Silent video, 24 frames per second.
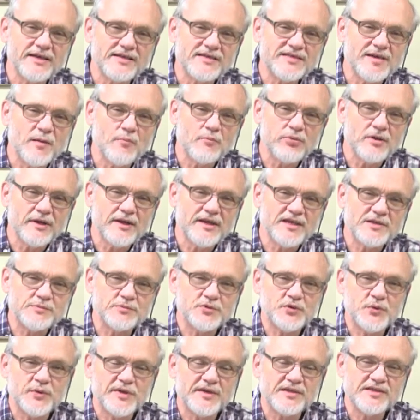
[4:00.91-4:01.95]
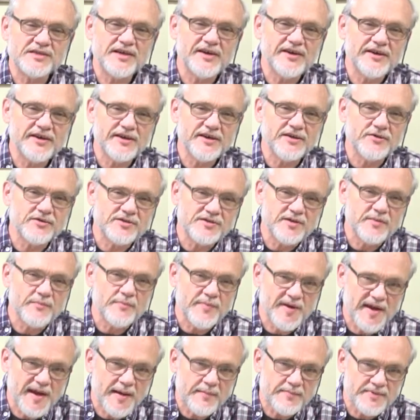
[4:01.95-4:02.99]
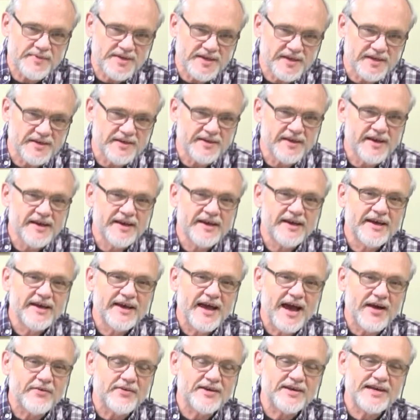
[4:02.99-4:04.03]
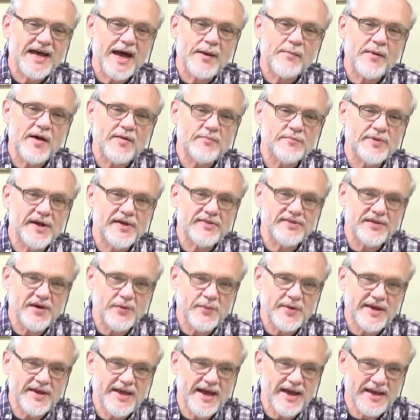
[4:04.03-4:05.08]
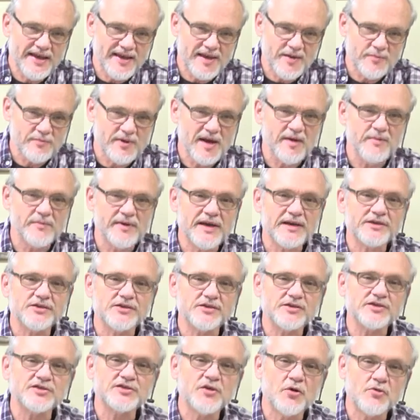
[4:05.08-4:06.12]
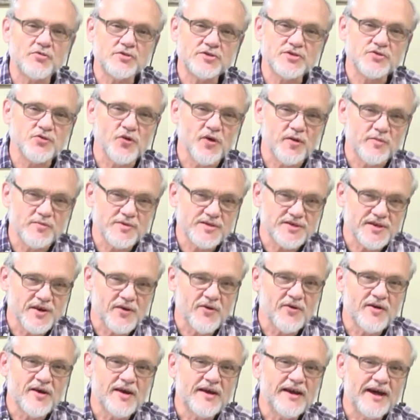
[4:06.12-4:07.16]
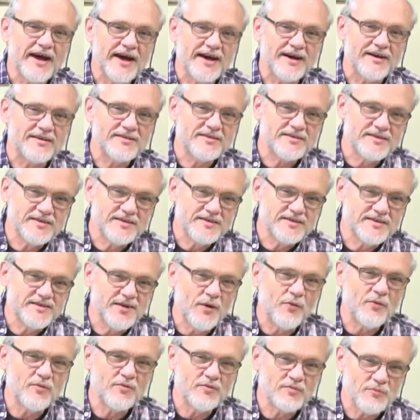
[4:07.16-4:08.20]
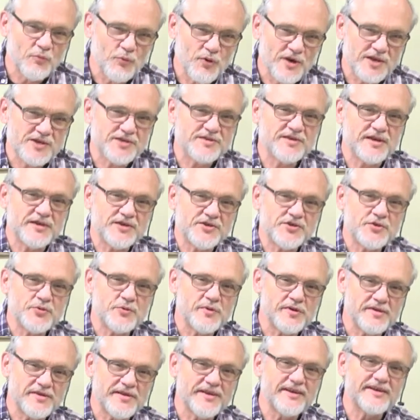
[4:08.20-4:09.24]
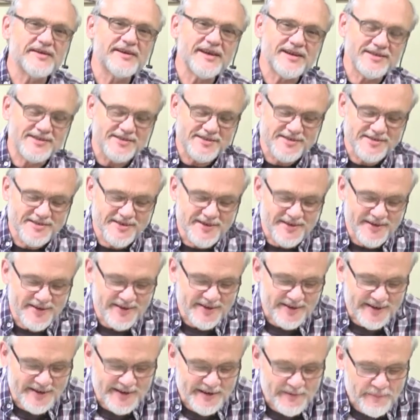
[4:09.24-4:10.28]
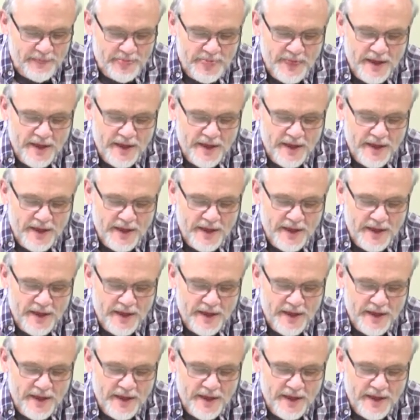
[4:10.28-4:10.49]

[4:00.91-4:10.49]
It's someplace between Syracuse and Binghamton. Every time I've been there, we got hit by major snowstorms. So uh, don't wish that you were there necessarily.